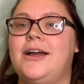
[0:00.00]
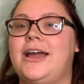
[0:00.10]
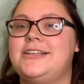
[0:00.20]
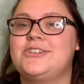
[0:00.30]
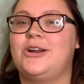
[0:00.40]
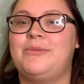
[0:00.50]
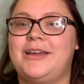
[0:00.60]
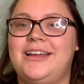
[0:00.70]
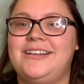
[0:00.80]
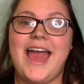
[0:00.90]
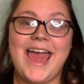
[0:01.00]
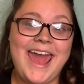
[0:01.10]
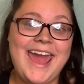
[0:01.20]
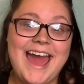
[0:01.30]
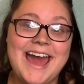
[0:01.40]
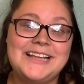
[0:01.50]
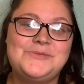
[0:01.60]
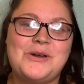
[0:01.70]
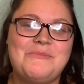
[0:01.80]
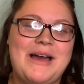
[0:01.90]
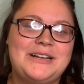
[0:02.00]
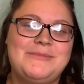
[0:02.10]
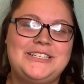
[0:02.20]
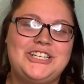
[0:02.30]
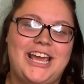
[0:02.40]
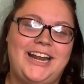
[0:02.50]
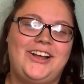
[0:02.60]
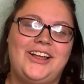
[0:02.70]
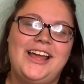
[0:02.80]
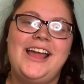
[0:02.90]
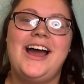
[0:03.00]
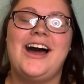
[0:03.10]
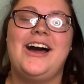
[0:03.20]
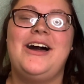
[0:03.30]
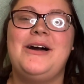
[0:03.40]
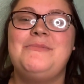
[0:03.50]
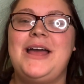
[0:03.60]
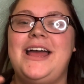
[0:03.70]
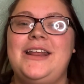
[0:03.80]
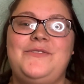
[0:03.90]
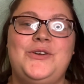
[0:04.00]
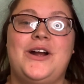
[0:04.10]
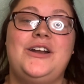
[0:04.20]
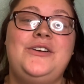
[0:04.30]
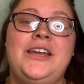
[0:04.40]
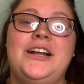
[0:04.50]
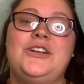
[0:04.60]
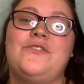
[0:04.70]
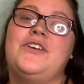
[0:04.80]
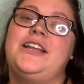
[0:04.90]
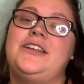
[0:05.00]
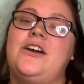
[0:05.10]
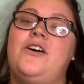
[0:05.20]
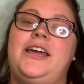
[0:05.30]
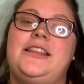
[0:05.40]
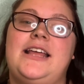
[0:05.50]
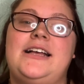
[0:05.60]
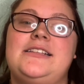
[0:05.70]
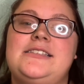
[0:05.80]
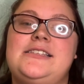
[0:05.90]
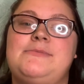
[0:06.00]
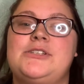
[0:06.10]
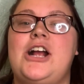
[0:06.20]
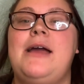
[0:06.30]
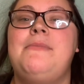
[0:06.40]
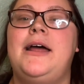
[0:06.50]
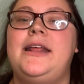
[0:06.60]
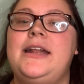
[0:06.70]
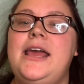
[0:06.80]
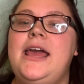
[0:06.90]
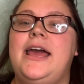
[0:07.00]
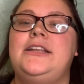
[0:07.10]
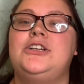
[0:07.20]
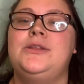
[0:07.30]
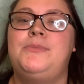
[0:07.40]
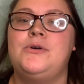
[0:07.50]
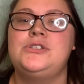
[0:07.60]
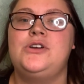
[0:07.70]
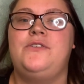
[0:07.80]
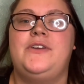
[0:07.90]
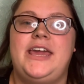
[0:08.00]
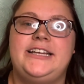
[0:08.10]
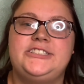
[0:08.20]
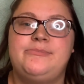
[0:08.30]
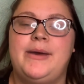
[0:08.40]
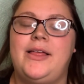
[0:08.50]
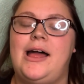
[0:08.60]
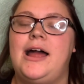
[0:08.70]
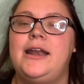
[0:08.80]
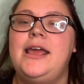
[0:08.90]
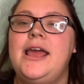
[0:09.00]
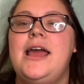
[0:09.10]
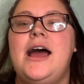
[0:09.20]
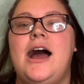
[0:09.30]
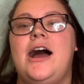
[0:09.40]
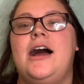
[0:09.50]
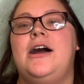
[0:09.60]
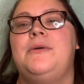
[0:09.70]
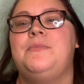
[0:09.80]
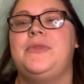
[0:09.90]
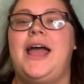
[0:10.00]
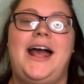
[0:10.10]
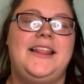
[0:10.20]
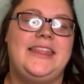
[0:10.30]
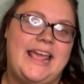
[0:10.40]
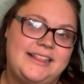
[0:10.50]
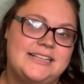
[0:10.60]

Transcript: I screwed up again. Hey guys, welcome back to my channel. And if you are new here, don't forget to go hit that subscribe button and turn the post notification bell on, and like